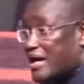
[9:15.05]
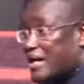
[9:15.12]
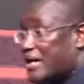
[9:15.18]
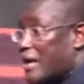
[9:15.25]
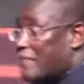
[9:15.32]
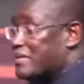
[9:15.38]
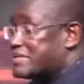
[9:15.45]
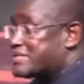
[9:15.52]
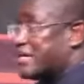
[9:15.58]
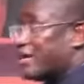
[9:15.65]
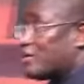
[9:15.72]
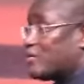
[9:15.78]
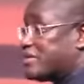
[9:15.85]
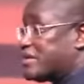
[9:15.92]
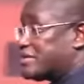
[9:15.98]
let me tell
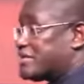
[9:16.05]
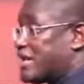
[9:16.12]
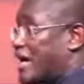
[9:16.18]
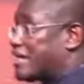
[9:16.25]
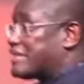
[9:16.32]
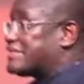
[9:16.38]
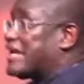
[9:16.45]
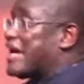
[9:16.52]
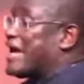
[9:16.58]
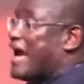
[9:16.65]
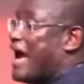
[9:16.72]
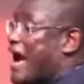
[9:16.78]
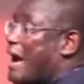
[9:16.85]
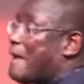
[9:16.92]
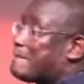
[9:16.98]
you this that there are